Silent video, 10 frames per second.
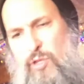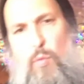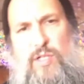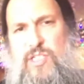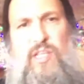there
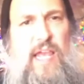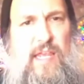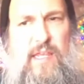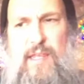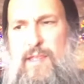wasn't
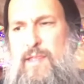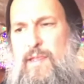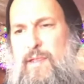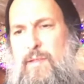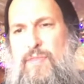like
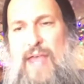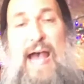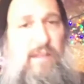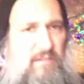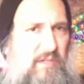
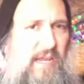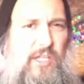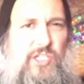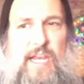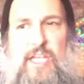that kind of
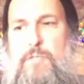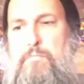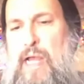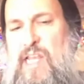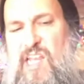change,
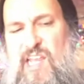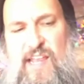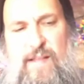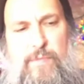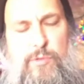but
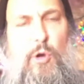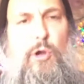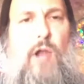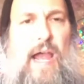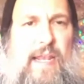
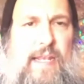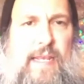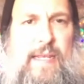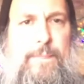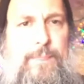notoriety